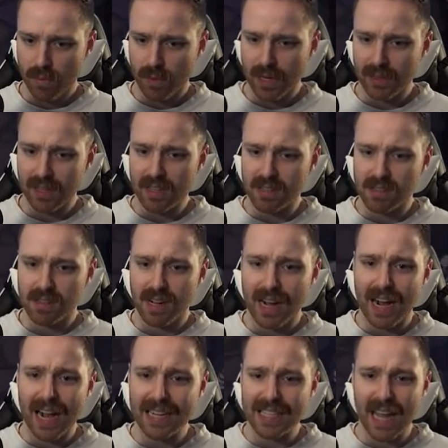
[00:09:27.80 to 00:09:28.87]
Got these
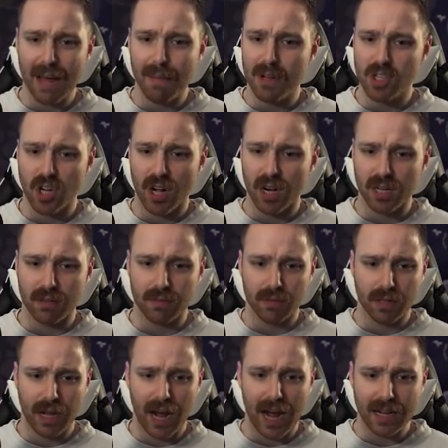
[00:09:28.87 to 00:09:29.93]
high damage hug
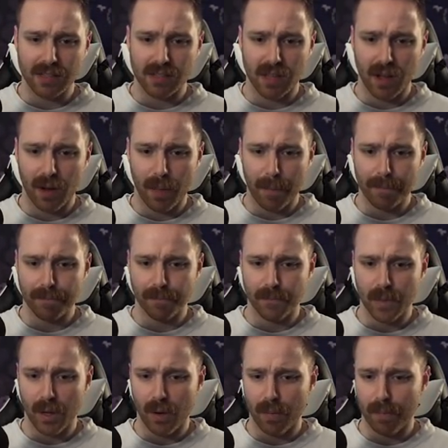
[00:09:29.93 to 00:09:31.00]
guys though.
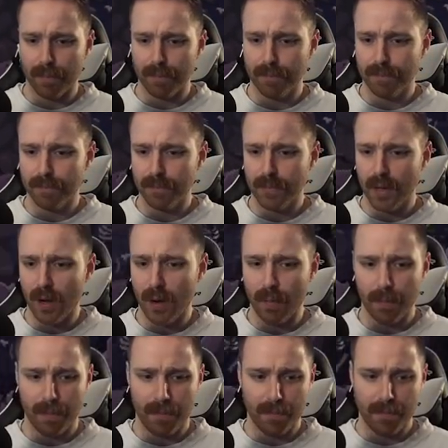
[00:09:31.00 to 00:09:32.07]
Nope. Nope.
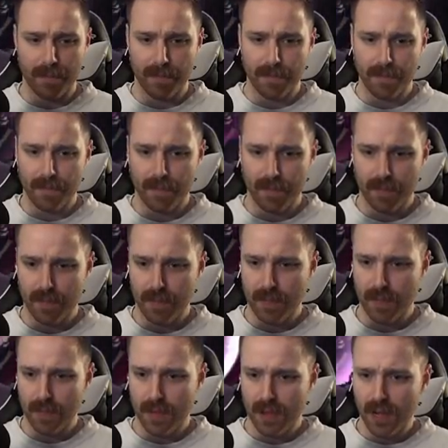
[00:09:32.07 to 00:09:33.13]

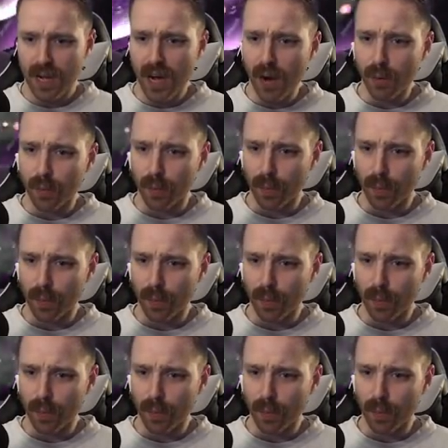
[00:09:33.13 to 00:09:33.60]
Oh!